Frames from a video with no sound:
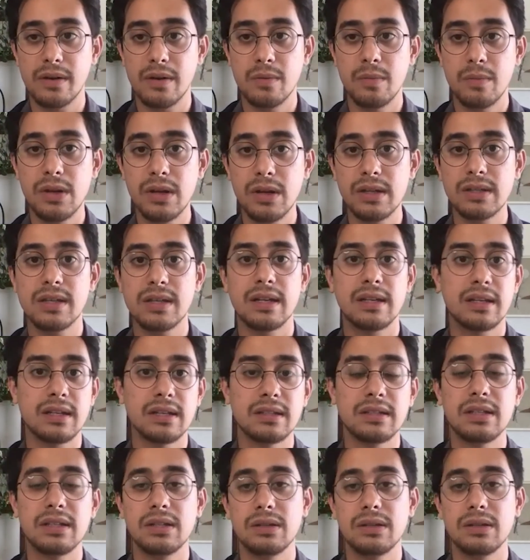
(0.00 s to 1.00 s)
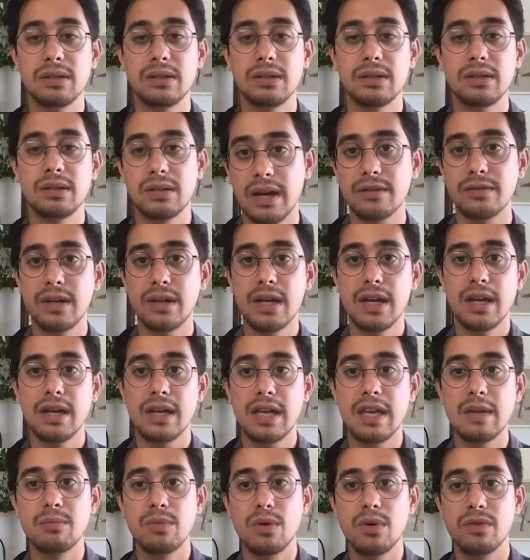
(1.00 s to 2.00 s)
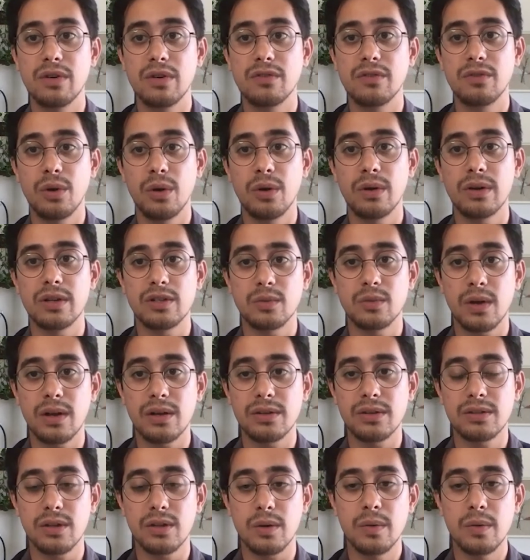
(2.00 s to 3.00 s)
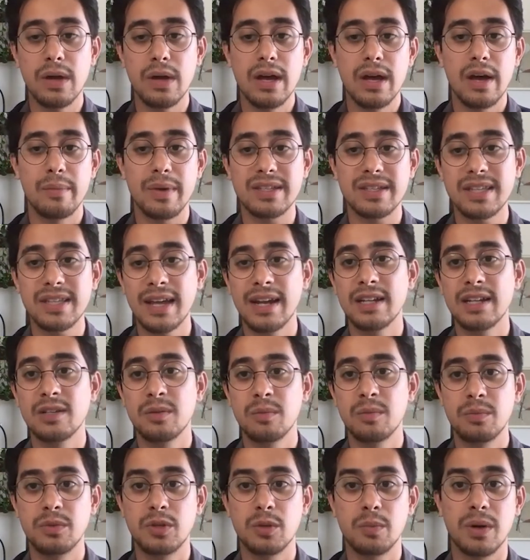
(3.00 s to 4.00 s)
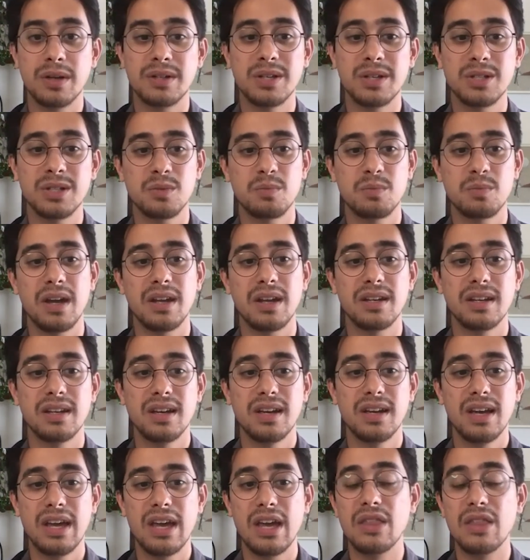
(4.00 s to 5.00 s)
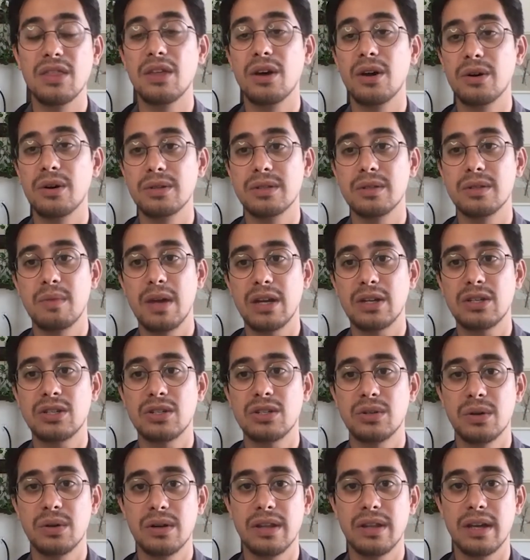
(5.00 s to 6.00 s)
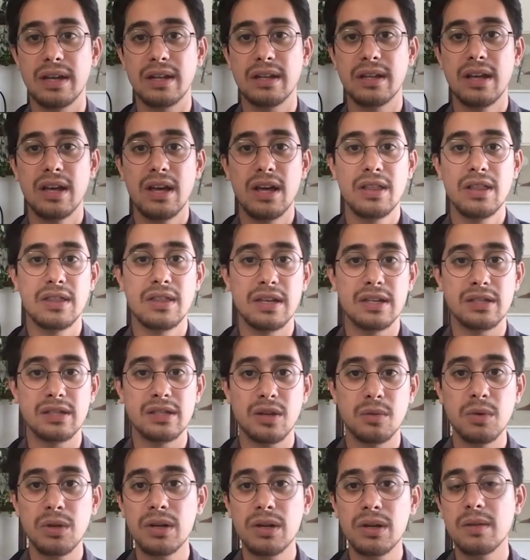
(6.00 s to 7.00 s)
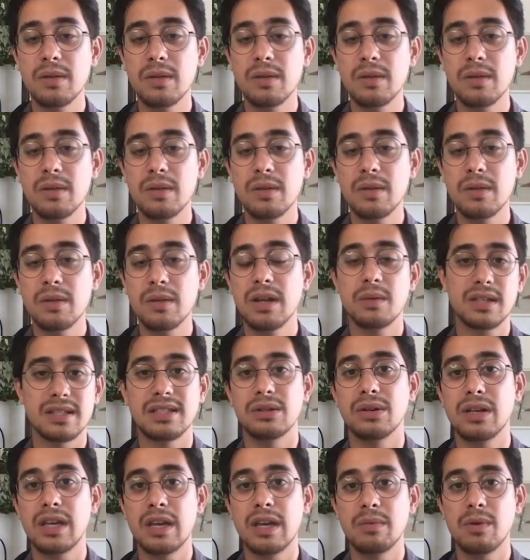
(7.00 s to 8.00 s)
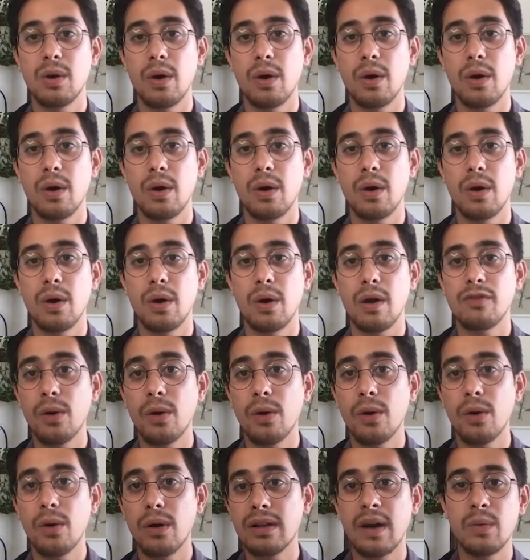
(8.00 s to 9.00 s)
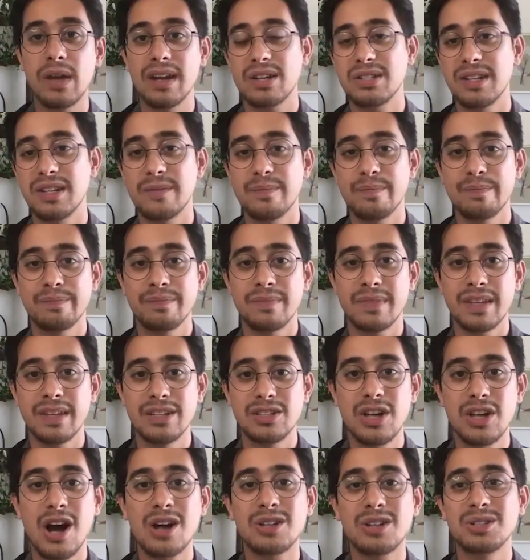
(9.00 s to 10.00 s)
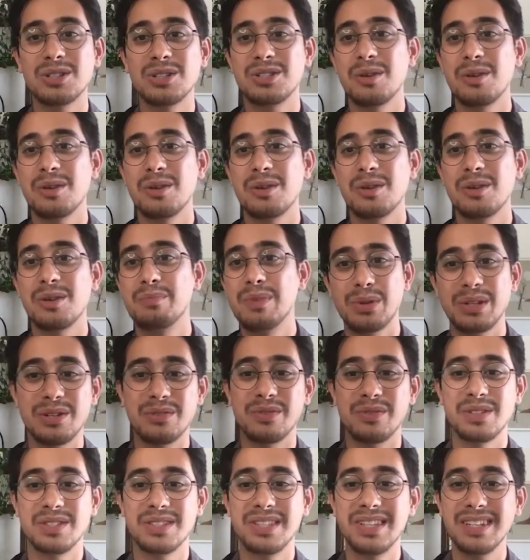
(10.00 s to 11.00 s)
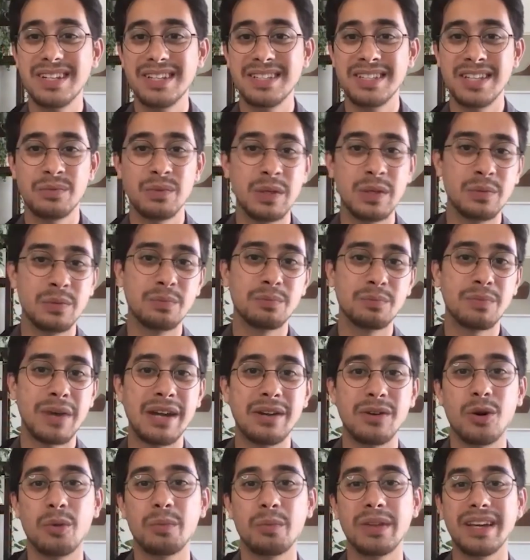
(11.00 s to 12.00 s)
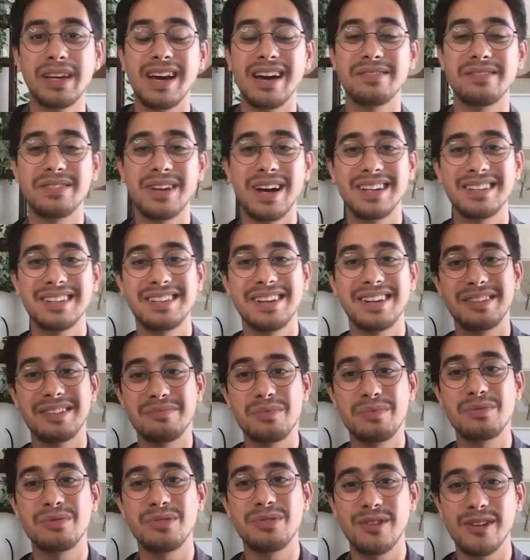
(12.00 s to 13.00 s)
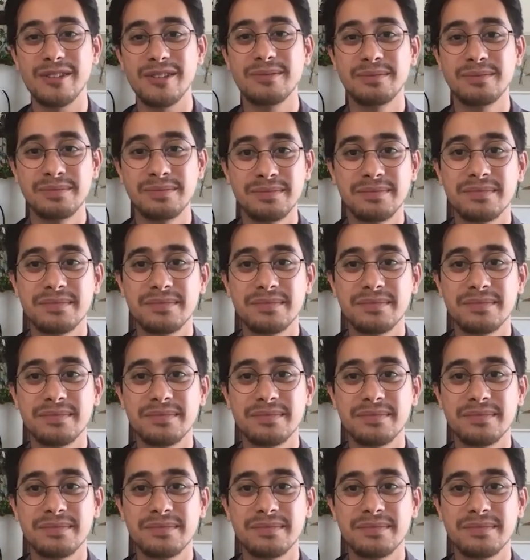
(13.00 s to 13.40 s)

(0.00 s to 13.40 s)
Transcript: communities can continue to kind of keep moving forward as well. So I'm excited to participate in those and make sure that these community meetups can still keep going forward and that we can actually talk to some people in different cities that we might normally have not done before.